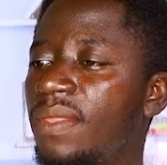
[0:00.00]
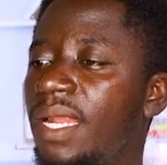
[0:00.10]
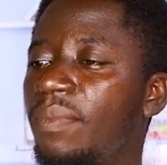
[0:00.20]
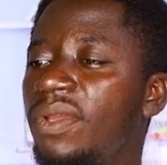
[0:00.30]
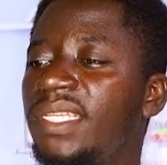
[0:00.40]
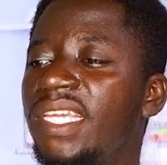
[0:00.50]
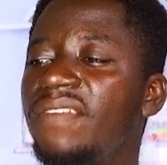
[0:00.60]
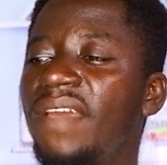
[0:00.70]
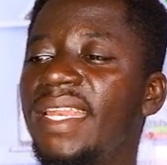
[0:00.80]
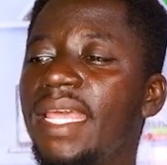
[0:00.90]
Then I'm going to
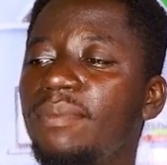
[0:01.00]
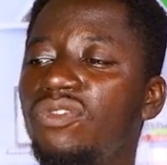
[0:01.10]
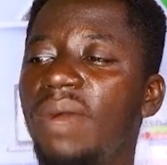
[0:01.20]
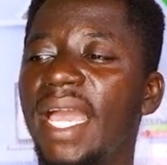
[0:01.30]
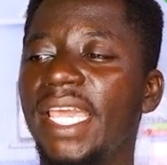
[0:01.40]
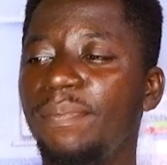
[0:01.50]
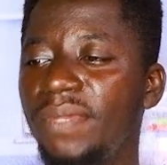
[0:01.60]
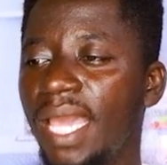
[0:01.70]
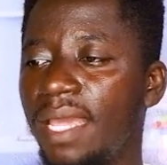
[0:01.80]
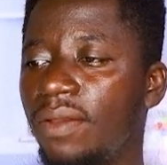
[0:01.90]
give a name to my A
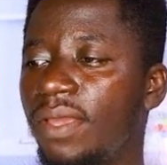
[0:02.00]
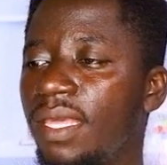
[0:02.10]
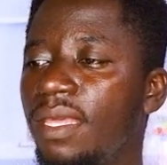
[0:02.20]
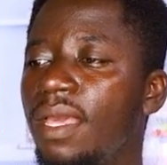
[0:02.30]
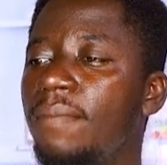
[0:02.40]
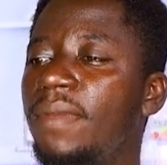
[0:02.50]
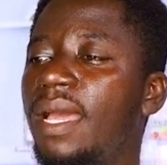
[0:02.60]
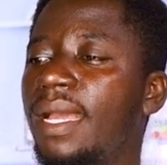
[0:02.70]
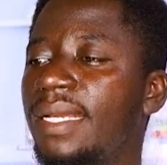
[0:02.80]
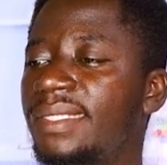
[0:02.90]
P I. Okay, but
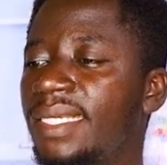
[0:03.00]
I can